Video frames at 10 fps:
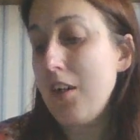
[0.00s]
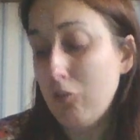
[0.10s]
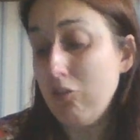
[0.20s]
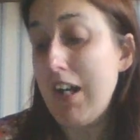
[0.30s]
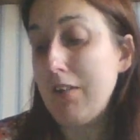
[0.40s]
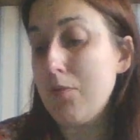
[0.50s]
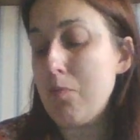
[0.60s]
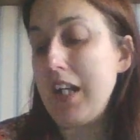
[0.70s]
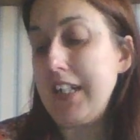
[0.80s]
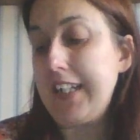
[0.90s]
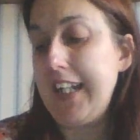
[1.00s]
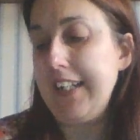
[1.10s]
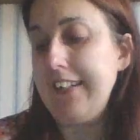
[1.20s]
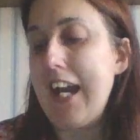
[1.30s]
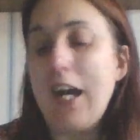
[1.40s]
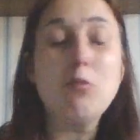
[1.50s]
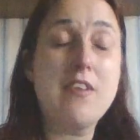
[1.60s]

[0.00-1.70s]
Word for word: groundbreaking owl